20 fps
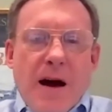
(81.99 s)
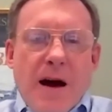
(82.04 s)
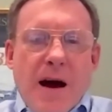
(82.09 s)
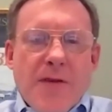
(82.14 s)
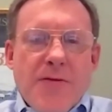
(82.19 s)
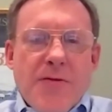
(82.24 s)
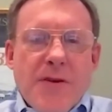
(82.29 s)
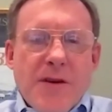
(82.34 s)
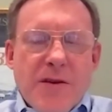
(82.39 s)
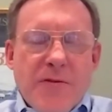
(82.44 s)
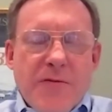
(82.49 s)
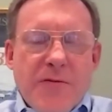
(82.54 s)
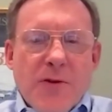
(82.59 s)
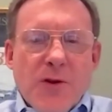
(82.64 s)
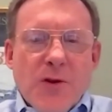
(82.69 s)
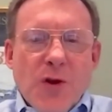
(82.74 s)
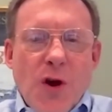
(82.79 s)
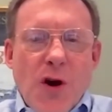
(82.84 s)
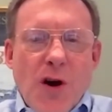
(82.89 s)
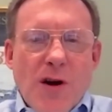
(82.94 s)
I think for
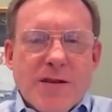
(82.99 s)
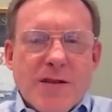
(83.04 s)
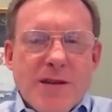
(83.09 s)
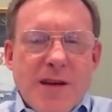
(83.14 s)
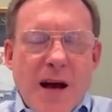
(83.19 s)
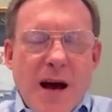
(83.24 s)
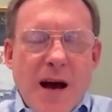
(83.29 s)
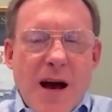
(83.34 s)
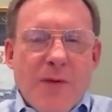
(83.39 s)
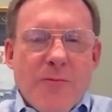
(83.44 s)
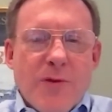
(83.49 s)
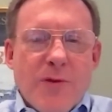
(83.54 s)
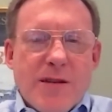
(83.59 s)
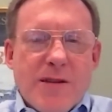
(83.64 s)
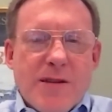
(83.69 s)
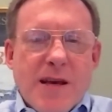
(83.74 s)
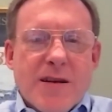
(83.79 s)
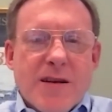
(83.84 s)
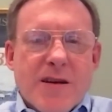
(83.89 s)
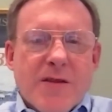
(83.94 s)
a long time, we
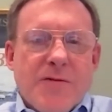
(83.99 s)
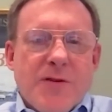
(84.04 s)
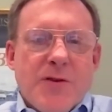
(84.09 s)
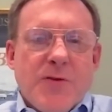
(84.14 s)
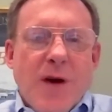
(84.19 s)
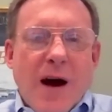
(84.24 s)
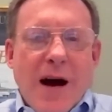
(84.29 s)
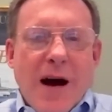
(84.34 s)
tended to view